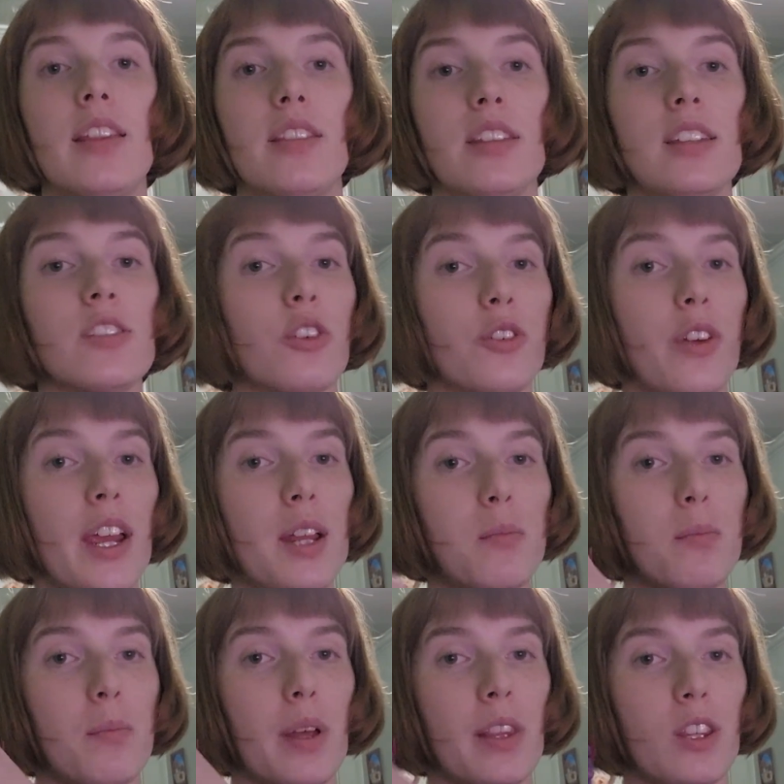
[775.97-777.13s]
these are
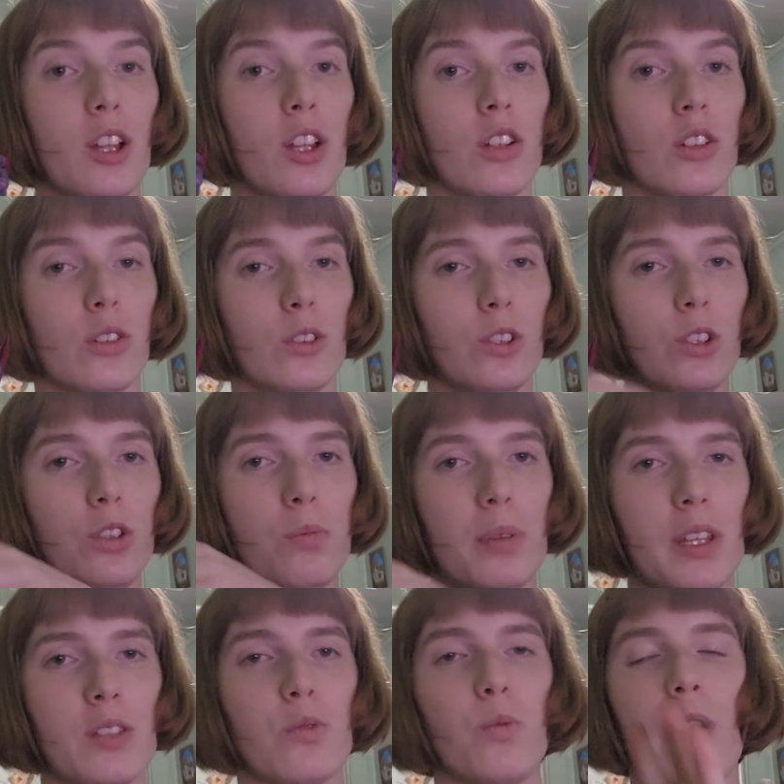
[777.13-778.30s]
great, but the loop
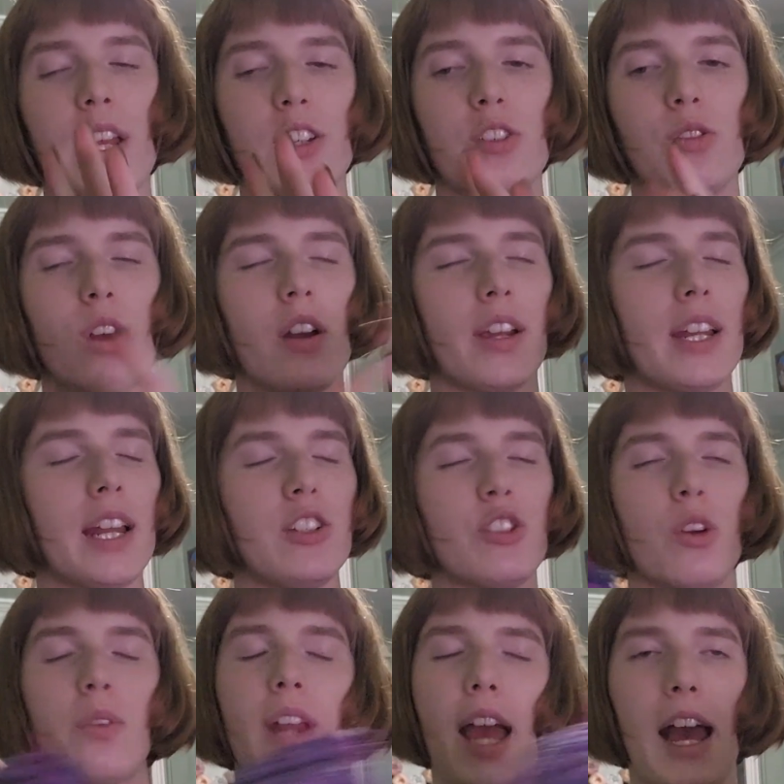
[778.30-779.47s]
is way too long and I
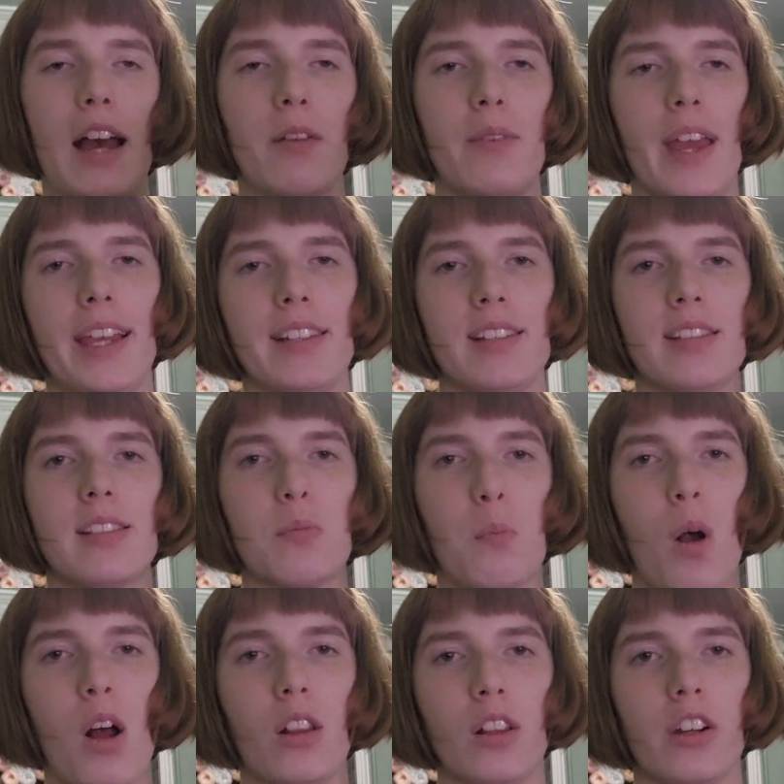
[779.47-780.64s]
don't have a
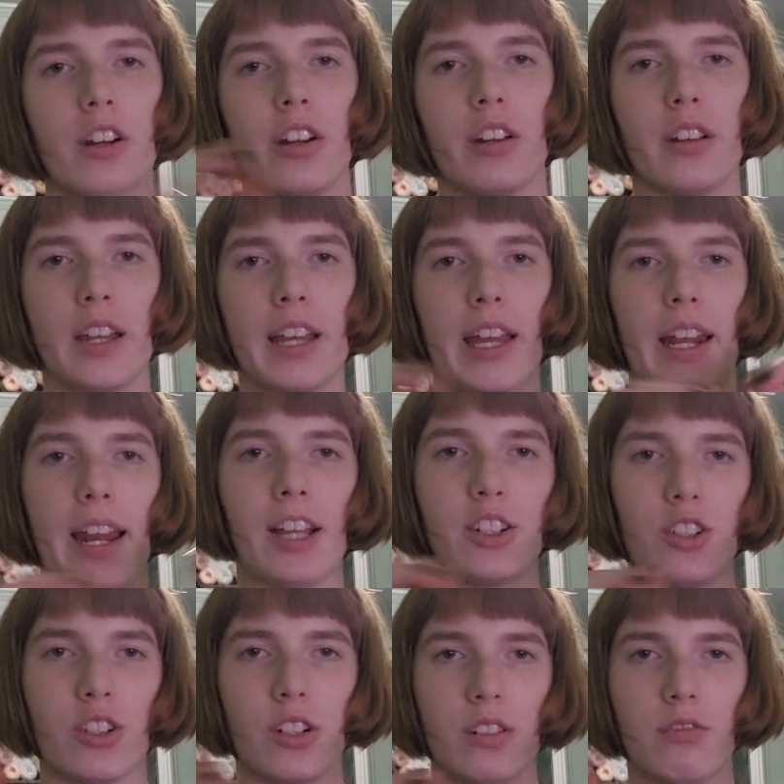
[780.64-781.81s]
smaller
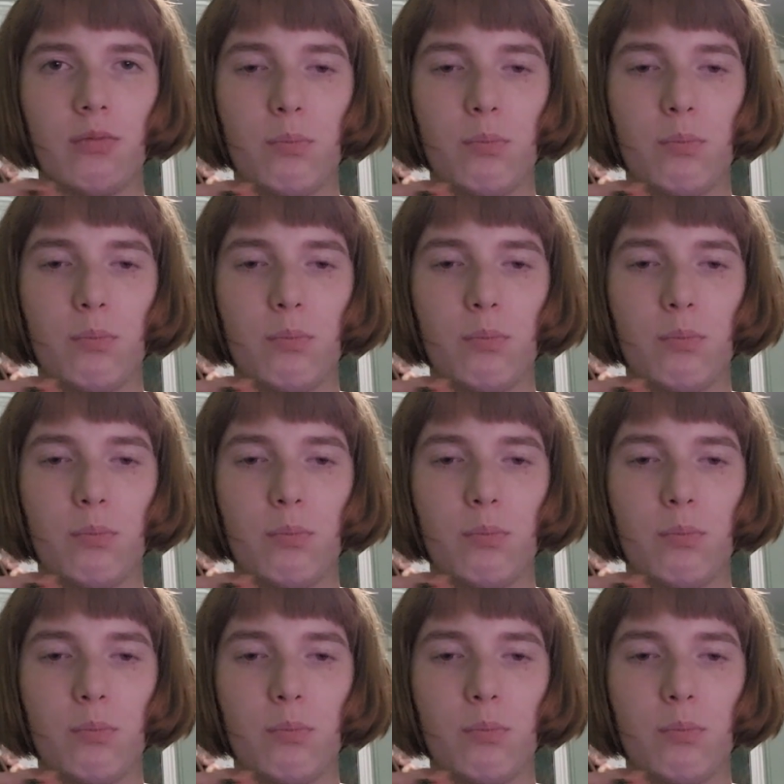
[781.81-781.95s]
connector